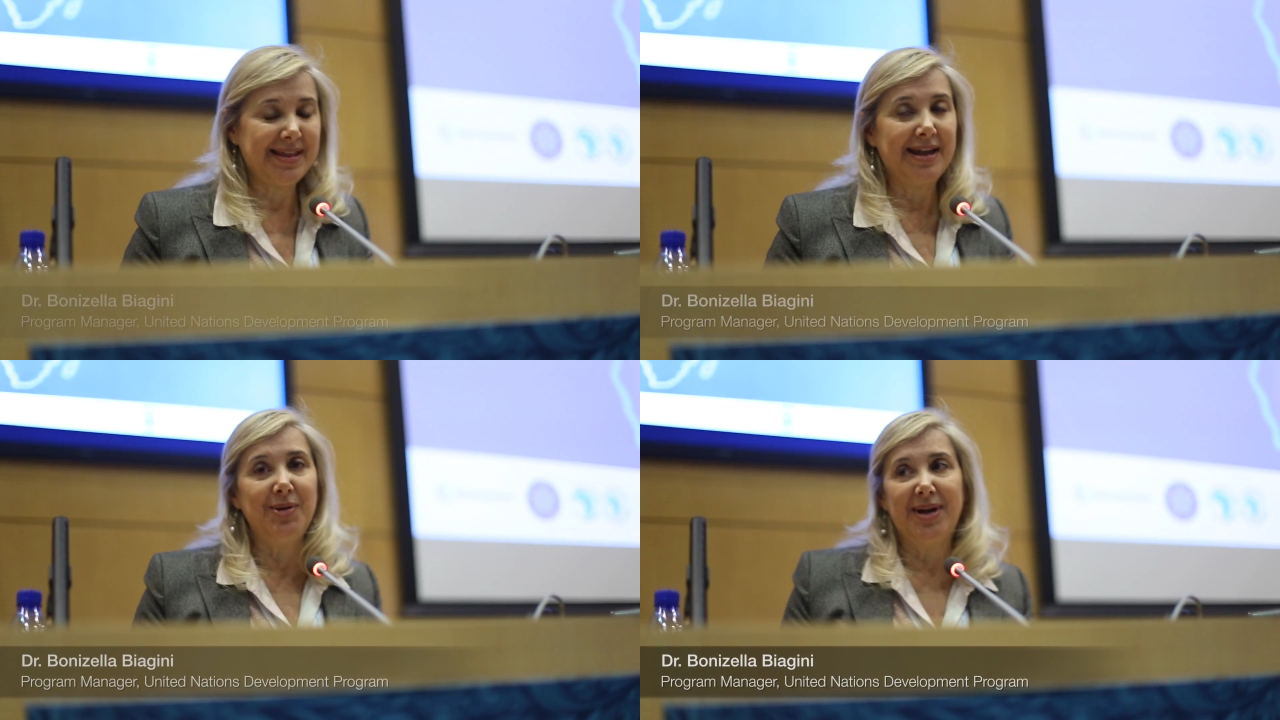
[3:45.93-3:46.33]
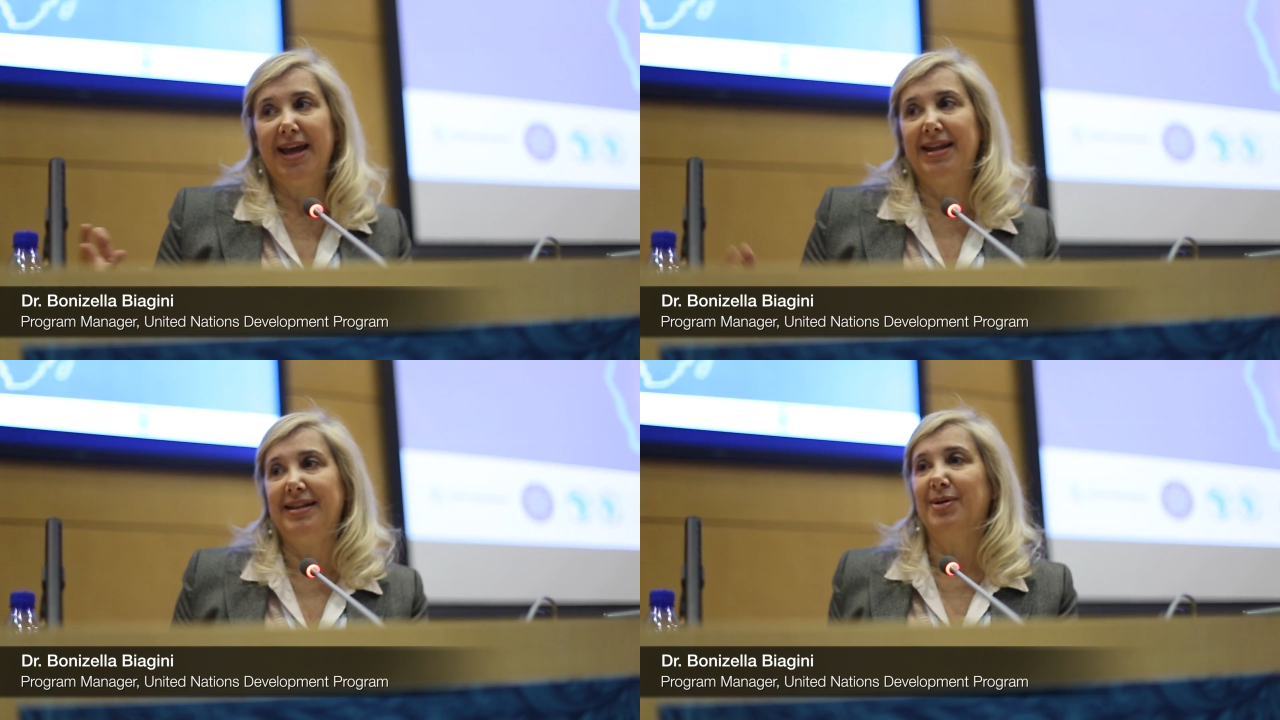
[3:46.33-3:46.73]
I thank you
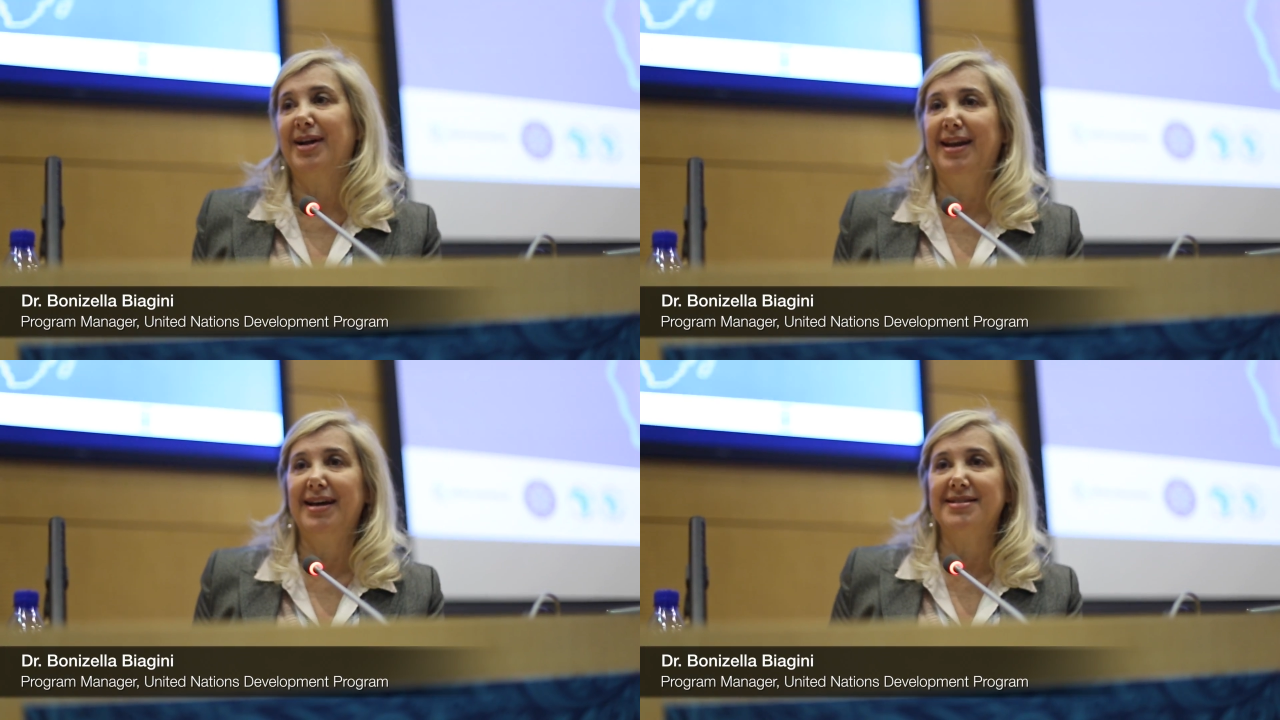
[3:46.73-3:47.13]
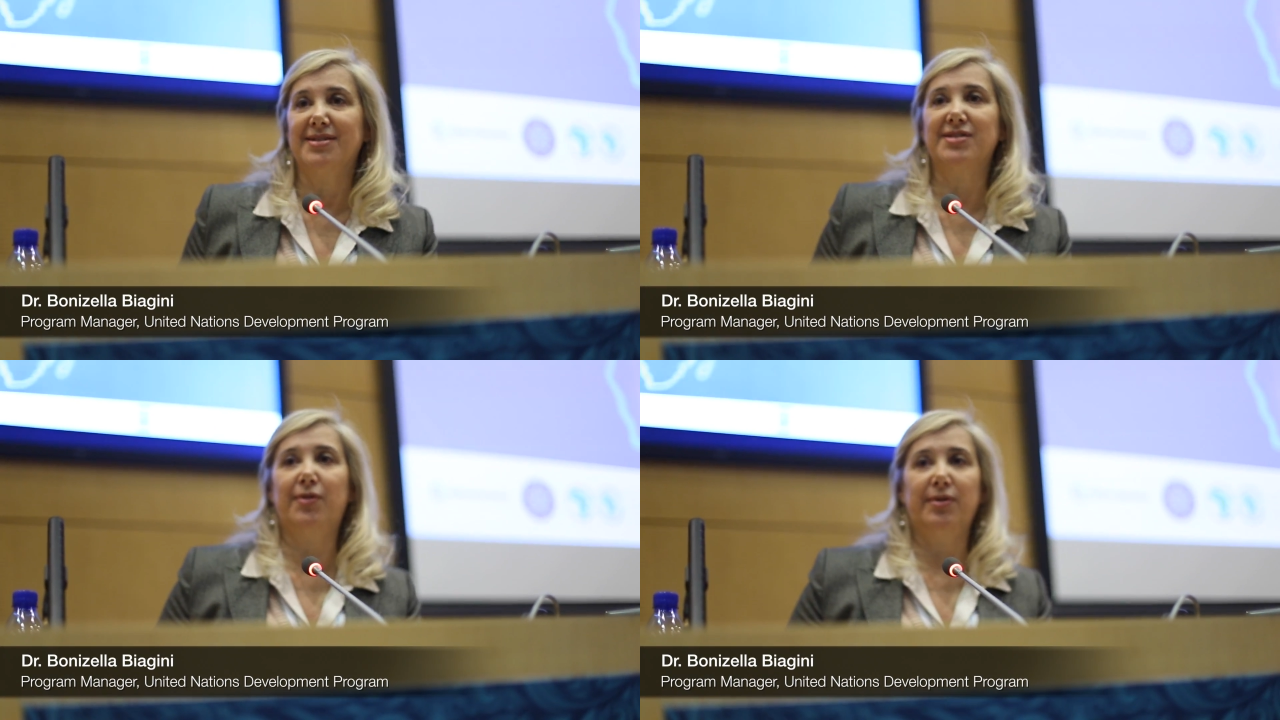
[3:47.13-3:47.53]
again, the
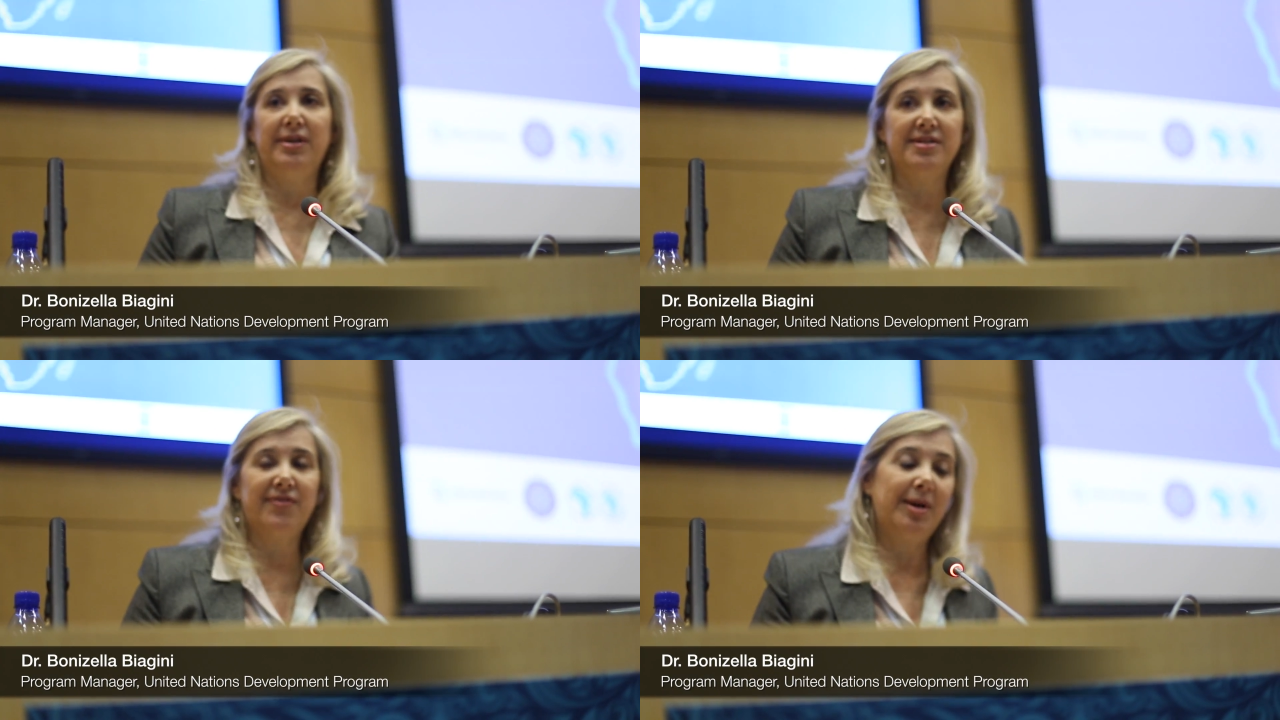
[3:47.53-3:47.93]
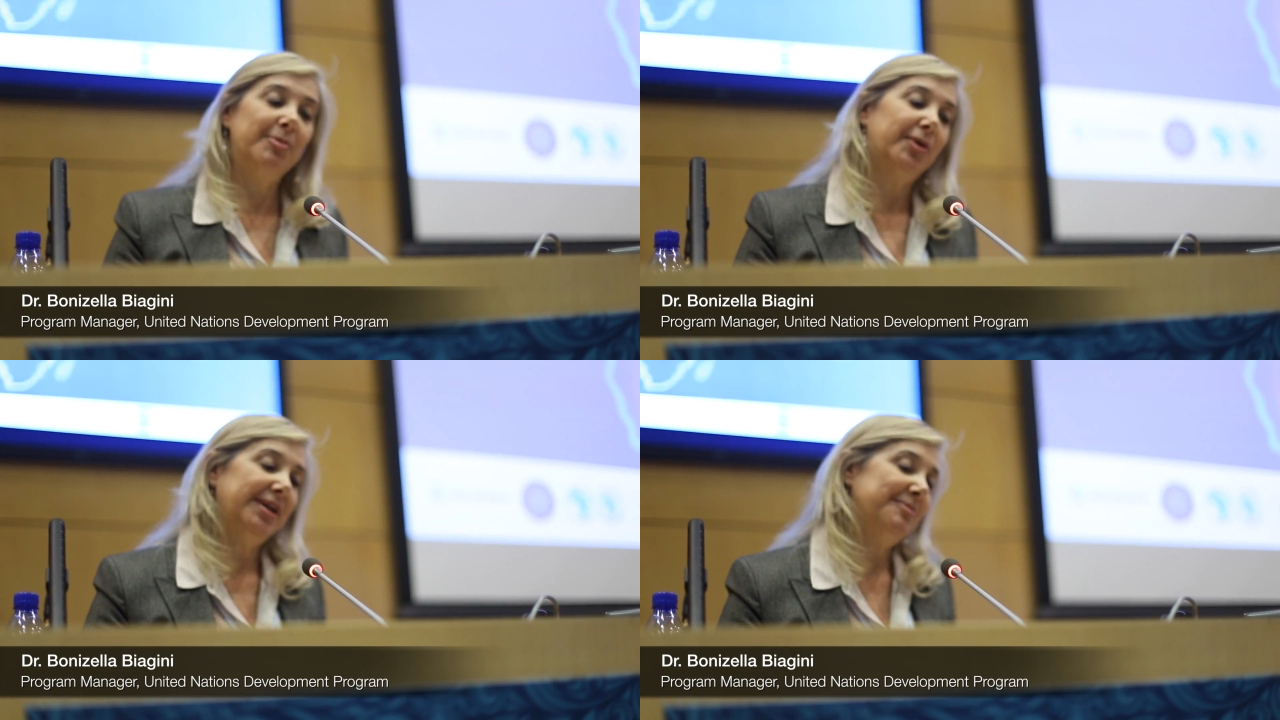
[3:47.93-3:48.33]
organizers, for this very
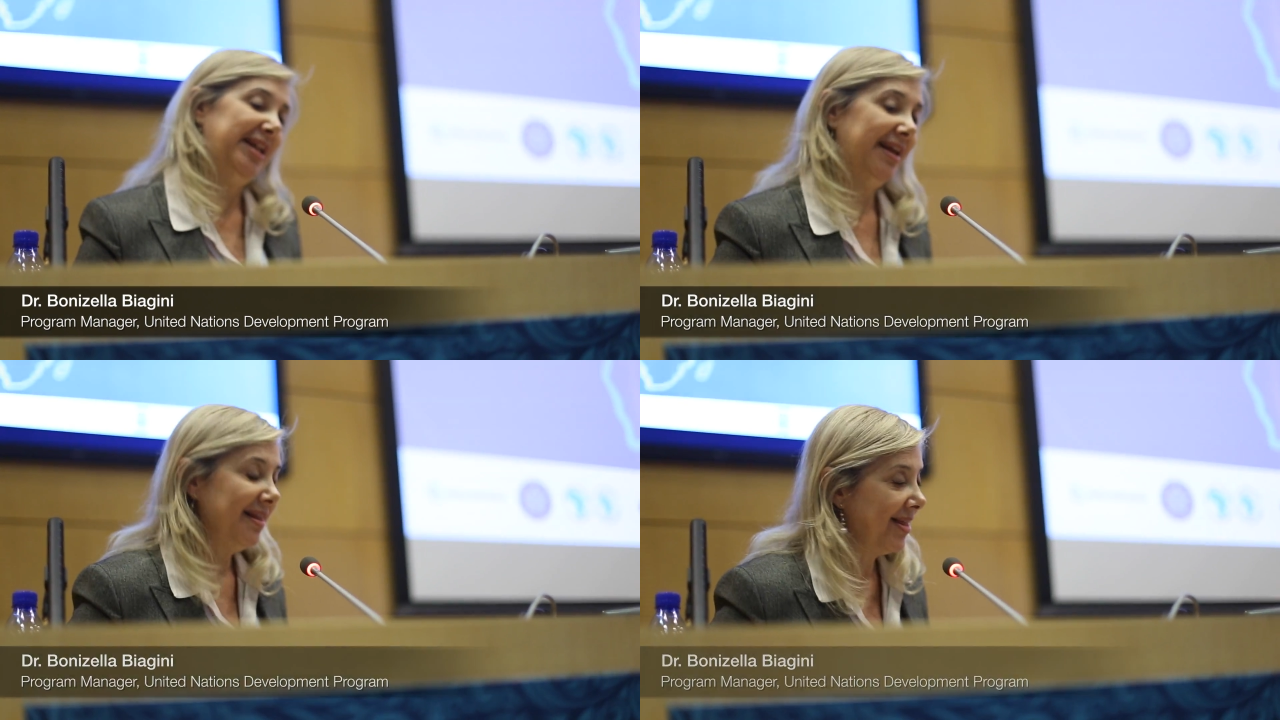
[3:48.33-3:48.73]
important meeting.